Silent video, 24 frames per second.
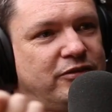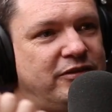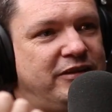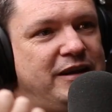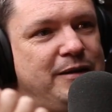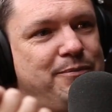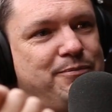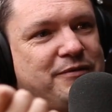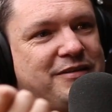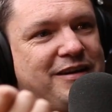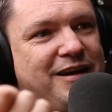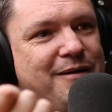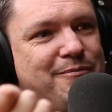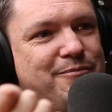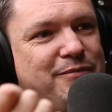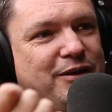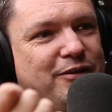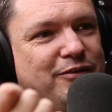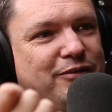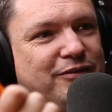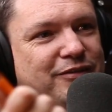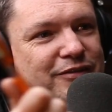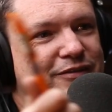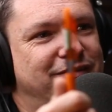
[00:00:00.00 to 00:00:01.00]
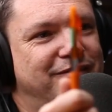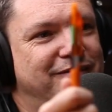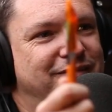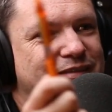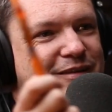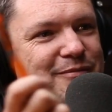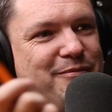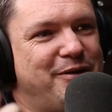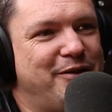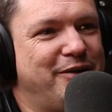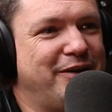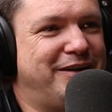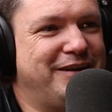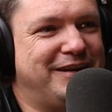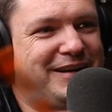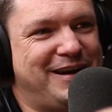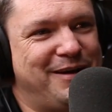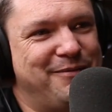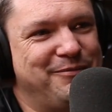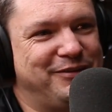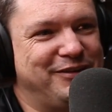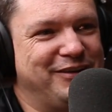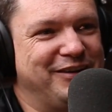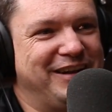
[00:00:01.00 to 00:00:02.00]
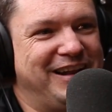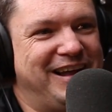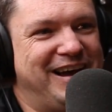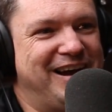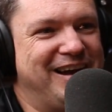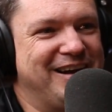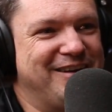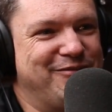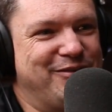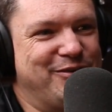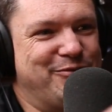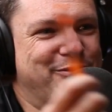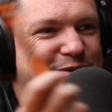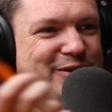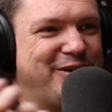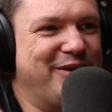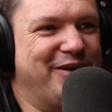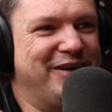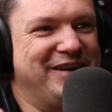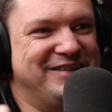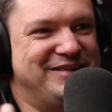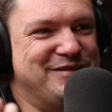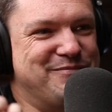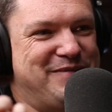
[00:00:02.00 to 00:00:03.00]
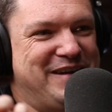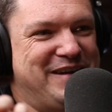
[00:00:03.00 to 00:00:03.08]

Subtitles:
sleep time because America comes online when we're going to